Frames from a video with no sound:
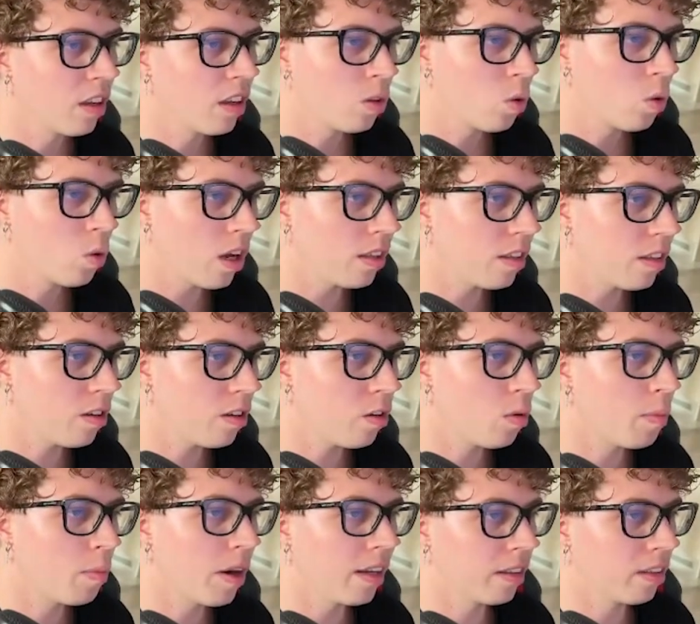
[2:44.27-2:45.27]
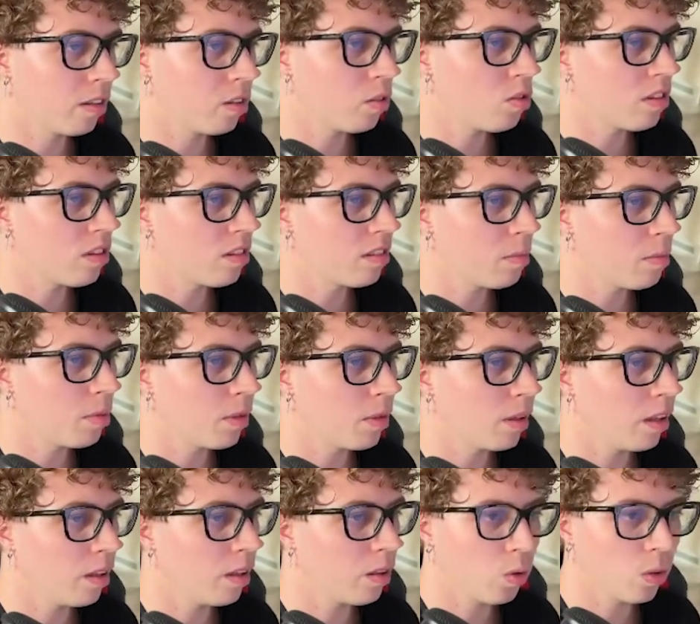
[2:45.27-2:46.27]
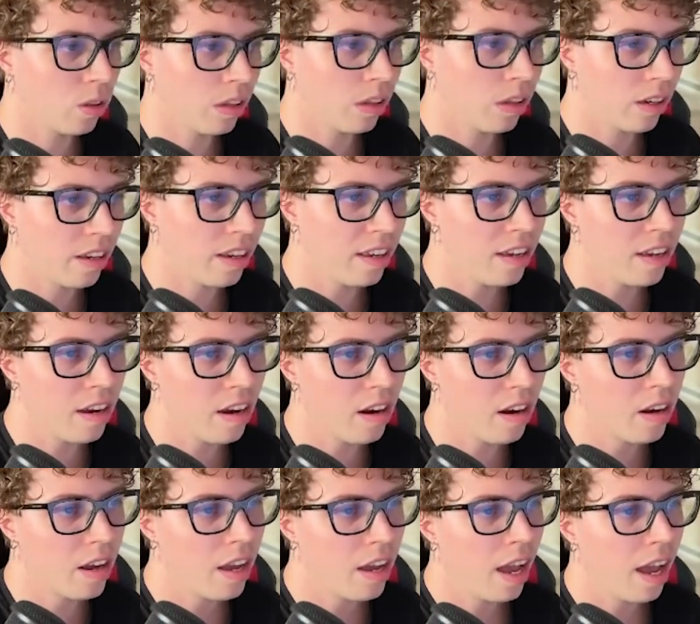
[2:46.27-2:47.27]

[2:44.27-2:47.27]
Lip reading: To add a new button, you just simply need to click here,